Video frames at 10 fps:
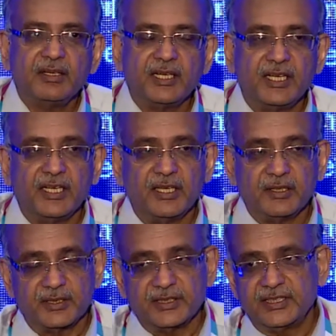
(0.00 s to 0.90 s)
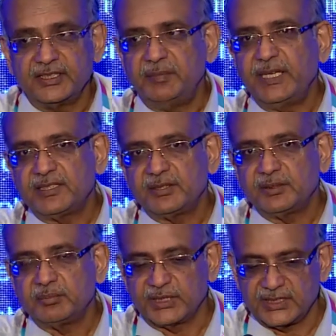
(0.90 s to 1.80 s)
the debate,
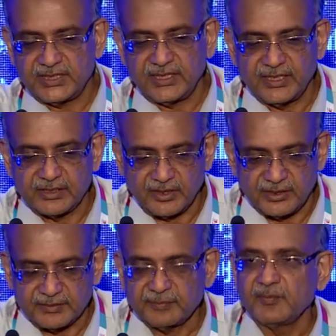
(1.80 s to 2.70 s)
Bhattacharya et al.